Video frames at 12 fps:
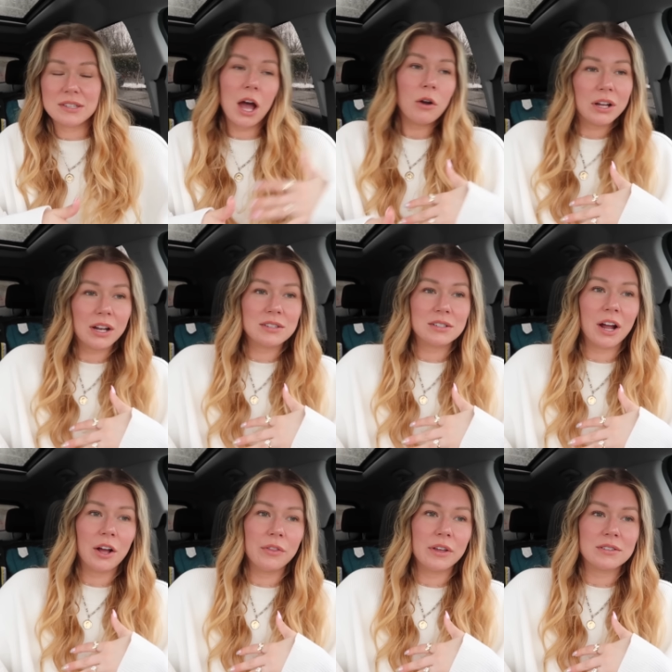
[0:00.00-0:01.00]
How could I
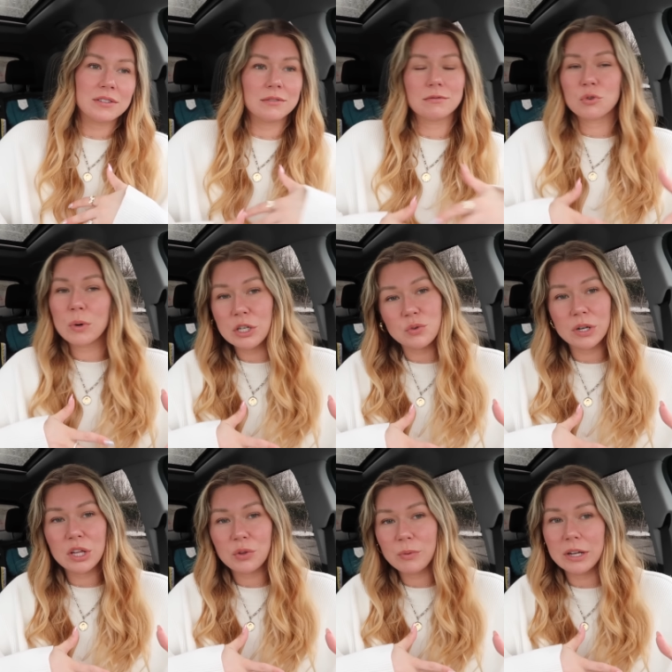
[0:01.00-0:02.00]
style this in
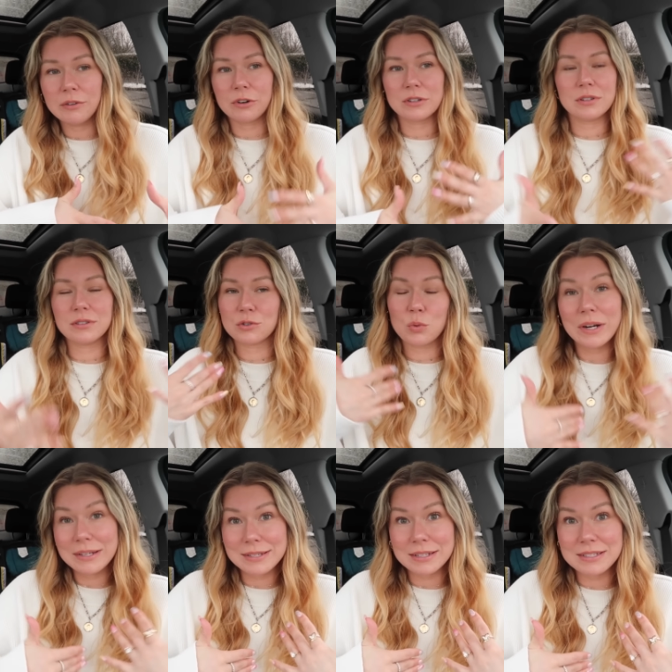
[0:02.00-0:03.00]
2023 versus
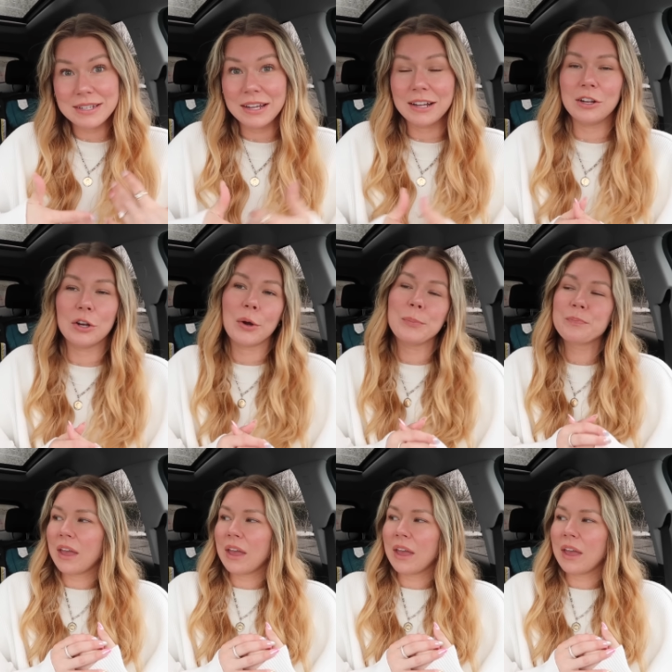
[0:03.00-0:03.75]
2016, you know?